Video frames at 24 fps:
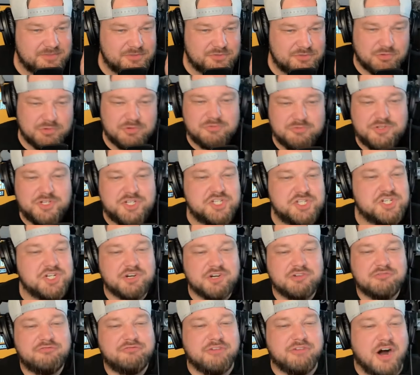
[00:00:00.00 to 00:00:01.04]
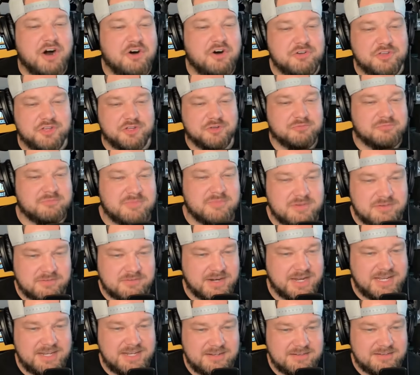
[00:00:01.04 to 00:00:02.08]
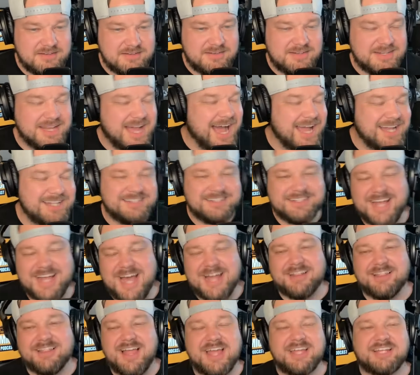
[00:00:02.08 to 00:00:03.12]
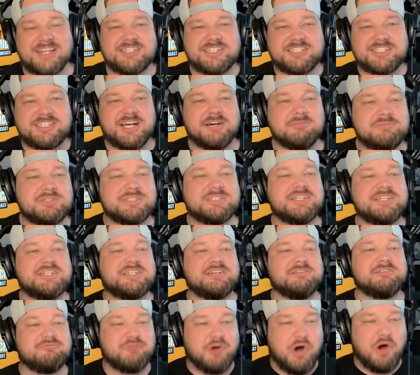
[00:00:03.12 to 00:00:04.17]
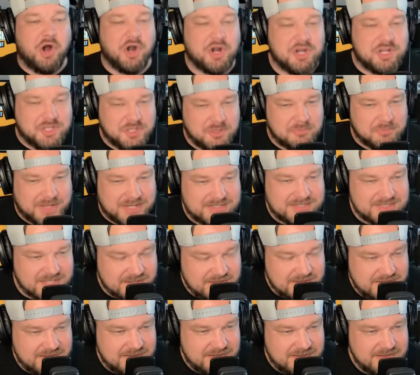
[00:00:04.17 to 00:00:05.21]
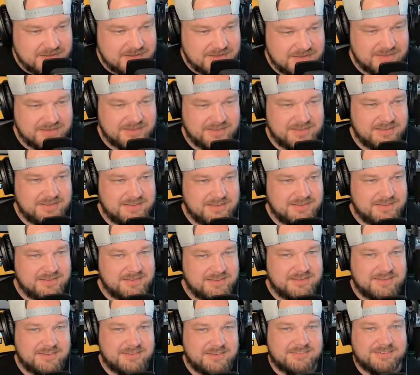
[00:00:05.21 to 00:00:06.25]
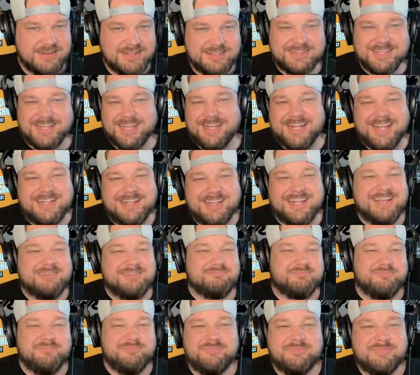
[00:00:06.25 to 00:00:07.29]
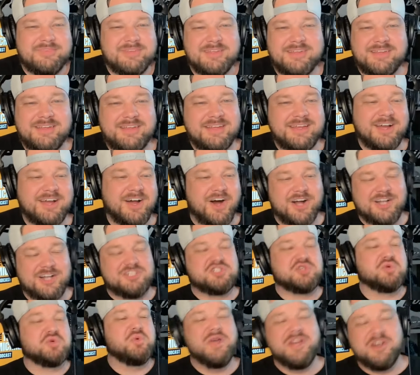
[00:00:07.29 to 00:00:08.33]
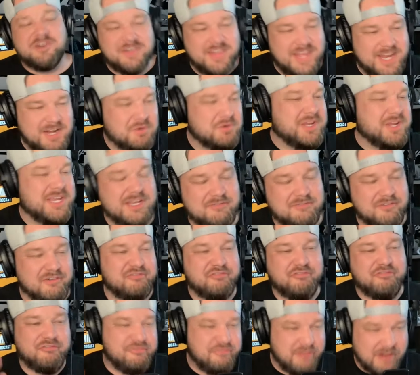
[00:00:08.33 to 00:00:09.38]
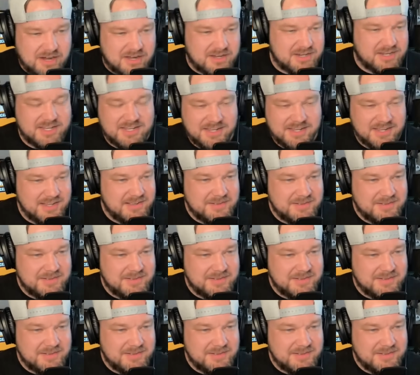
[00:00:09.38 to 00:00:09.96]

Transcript: through sheer volume, right? Not not like substantive argument, right? They, they, they on Twitter they don't give a fuck.